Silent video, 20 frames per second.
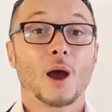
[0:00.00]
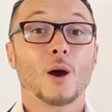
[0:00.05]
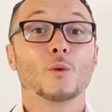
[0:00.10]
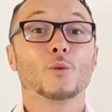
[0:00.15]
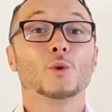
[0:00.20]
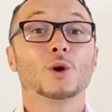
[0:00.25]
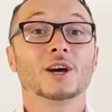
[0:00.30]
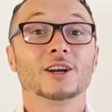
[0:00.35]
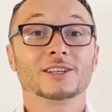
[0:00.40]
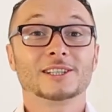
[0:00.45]

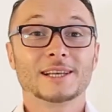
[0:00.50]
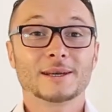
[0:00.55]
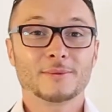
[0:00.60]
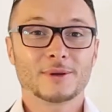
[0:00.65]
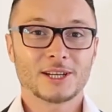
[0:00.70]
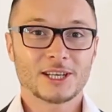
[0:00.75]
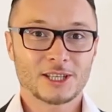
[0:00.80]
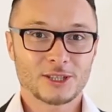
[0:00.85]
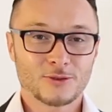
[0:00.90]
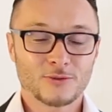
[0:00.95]
We are
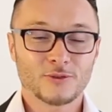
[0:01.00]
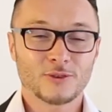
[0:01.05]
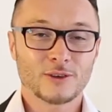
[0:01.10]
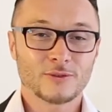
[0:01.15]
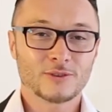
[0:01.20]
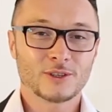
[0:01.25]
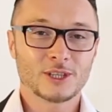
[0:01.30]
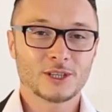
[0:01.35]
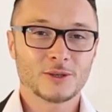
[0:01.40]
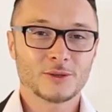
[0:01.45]
limited to
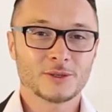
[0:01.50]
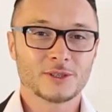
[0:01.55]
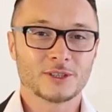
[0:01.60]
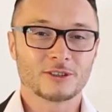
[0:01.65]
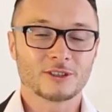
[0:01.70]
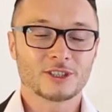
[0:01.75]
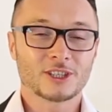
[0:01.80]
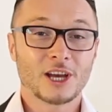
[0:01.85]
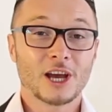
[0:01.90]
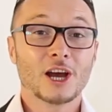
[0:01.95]
50
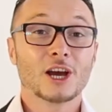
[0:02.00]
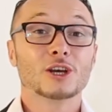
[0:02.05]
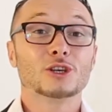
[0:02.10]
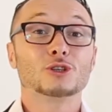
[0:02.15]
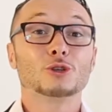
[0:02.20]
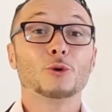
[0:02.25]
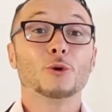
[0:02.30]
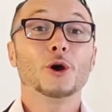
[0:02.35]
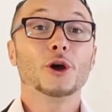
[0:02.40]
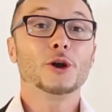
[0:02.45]
users,
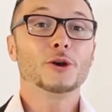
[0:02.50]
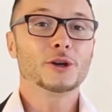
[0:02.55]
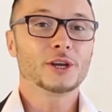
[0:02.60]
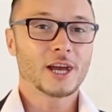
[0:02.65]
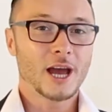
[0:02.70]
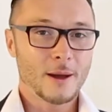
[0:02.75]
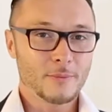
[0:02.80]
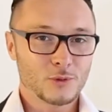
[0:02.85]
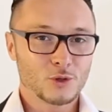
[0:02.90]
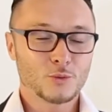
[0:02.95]
so
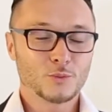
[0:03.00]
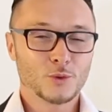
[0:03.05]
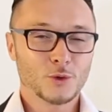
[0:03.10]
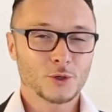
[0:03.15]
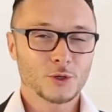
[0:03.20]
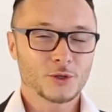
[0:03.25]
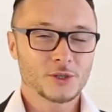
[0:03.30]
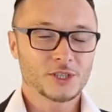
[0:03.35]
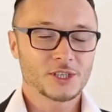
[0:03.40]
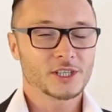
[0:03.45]
hurry up and
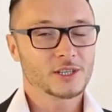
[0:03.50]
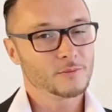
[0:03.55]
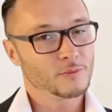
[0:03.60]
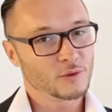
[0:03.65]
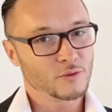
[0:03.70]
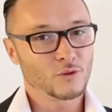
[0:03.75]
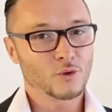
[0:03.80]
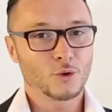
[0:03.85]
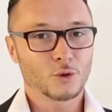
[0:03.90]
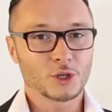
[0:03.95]
book your
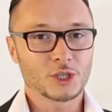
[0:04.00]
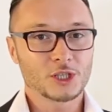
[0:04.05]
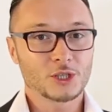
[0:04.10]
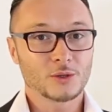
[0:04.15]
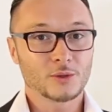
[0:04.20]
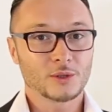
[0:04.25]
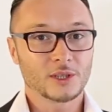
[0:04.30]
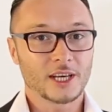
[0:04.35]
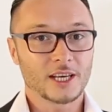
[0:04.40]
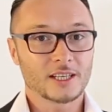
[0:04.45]
seat
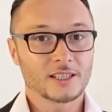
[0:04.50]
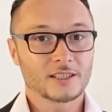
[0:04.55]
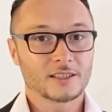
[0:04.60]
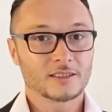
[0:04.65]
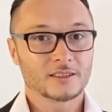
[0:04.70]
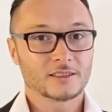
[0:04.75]
before it's too